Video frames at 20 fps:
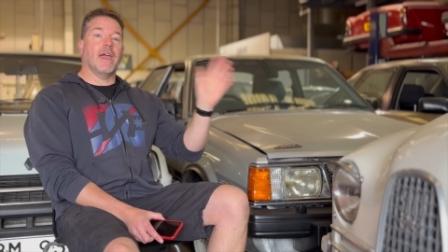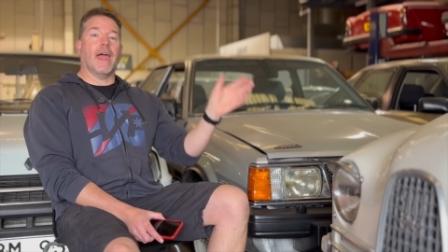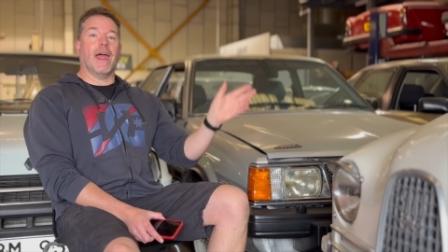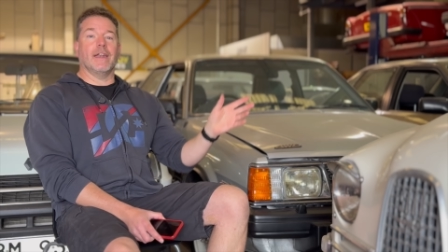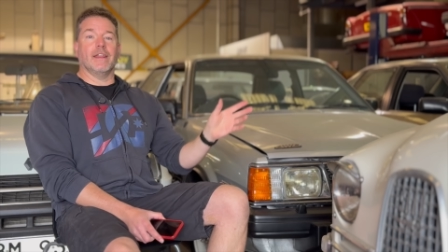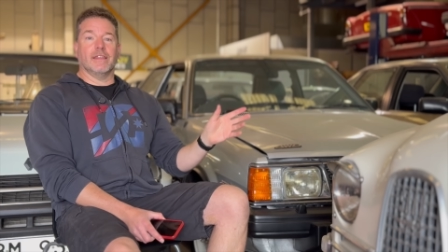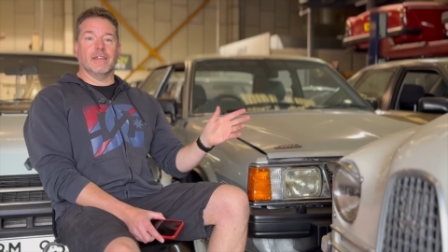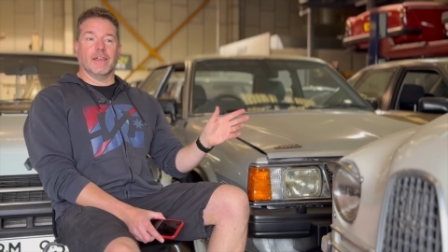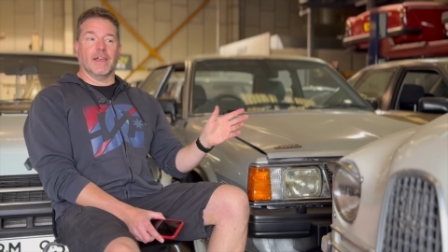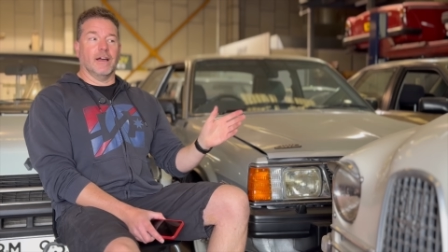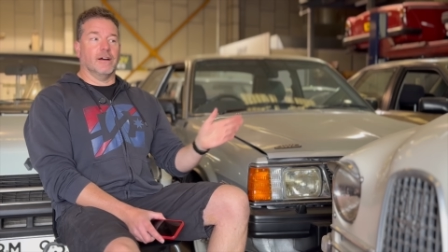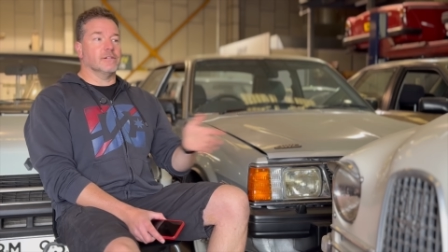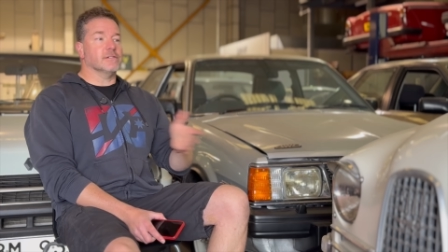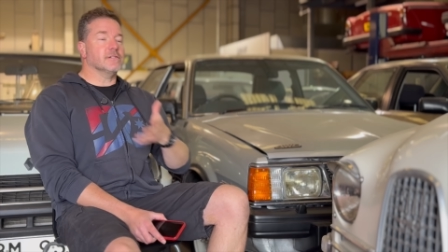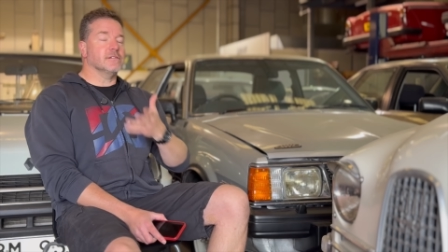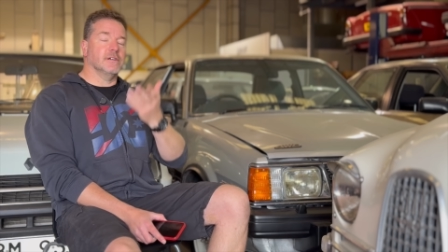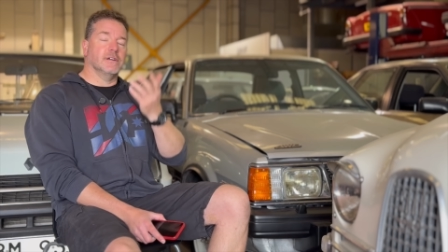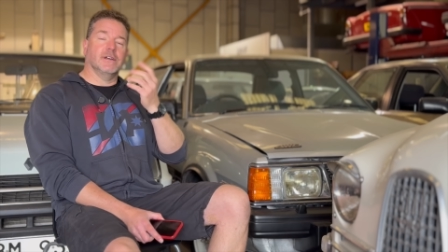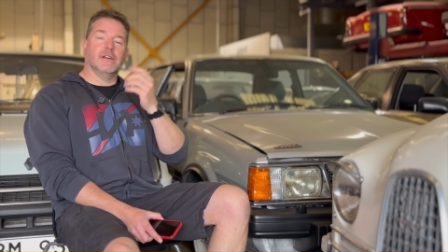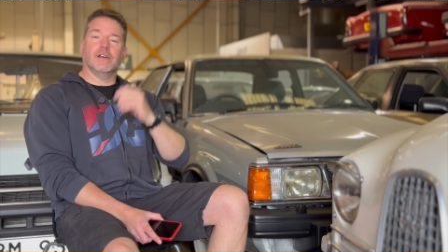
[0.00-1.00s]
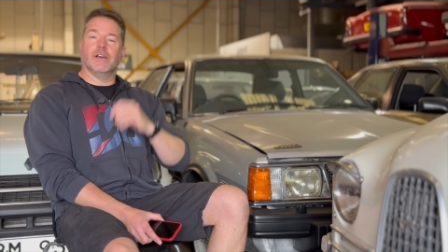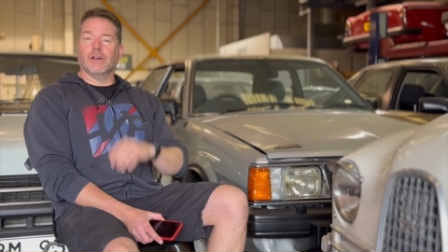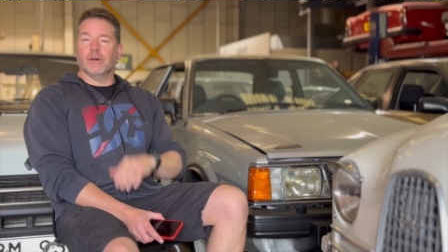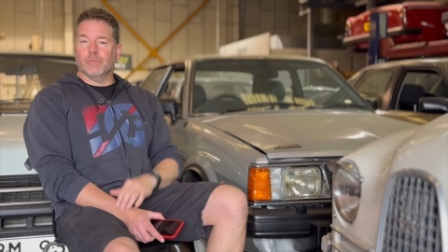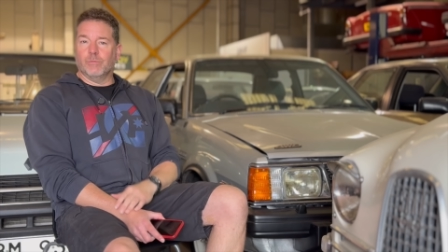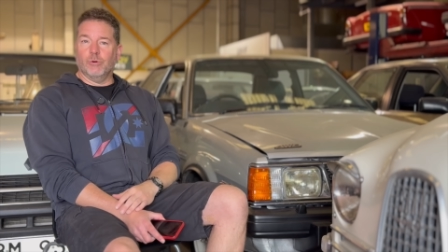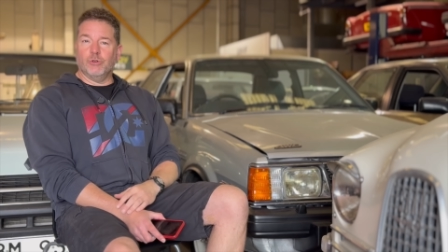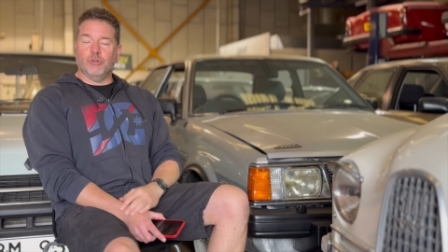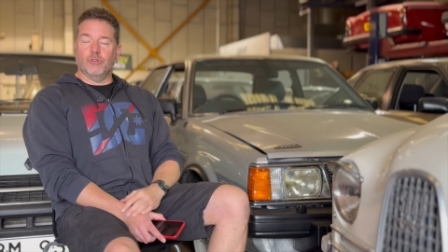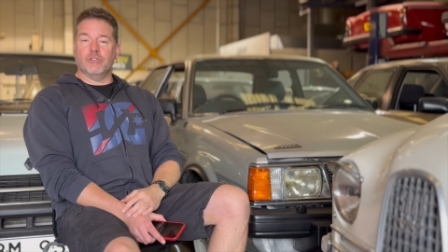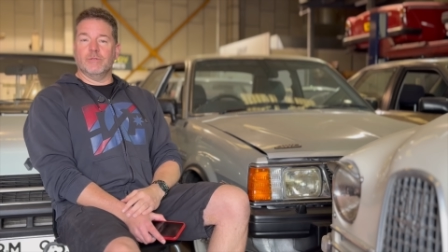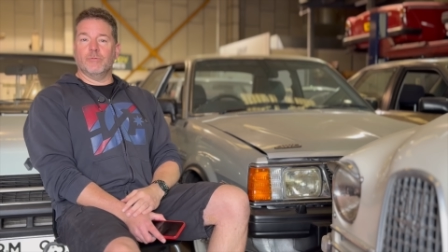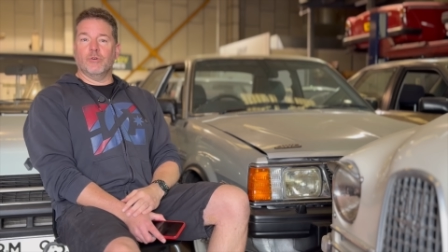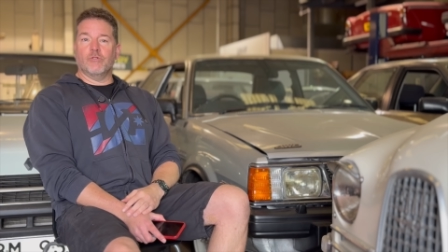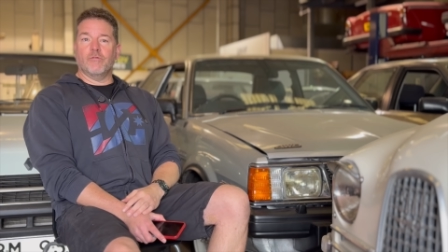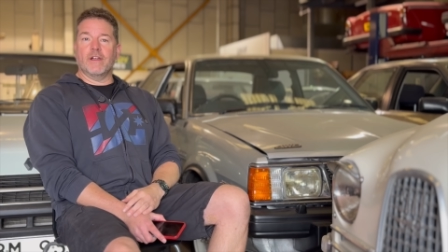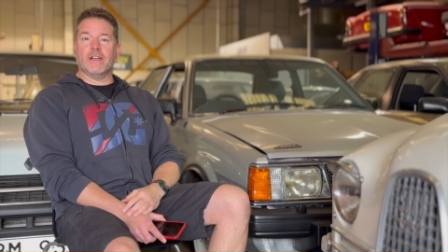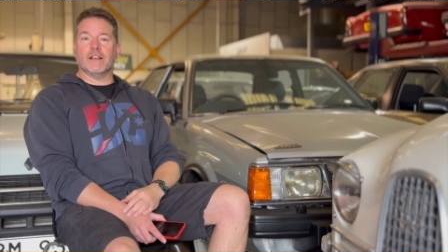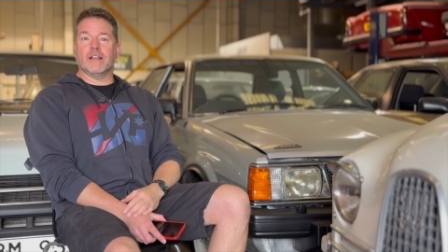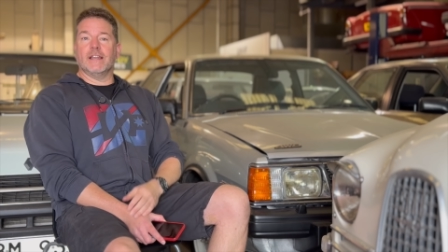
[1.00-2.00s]
anything else, we'll do them
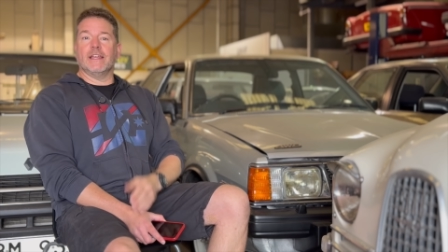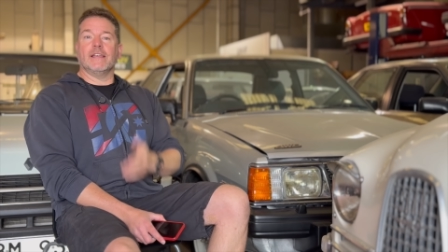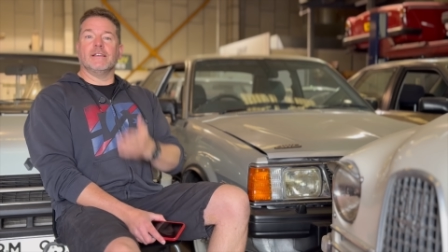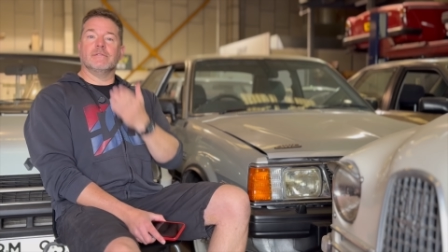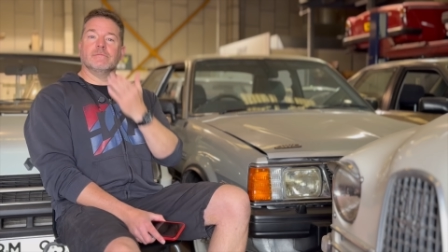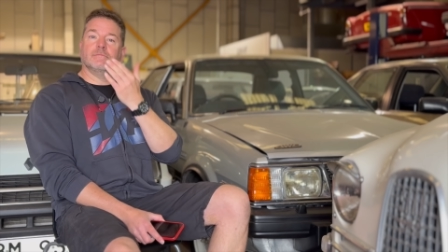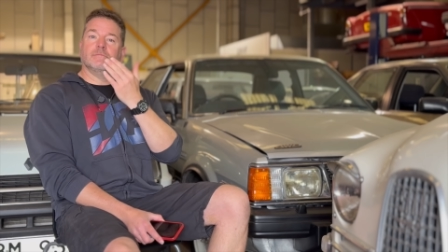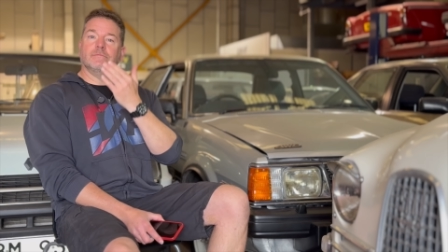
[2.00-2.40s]
more regularly.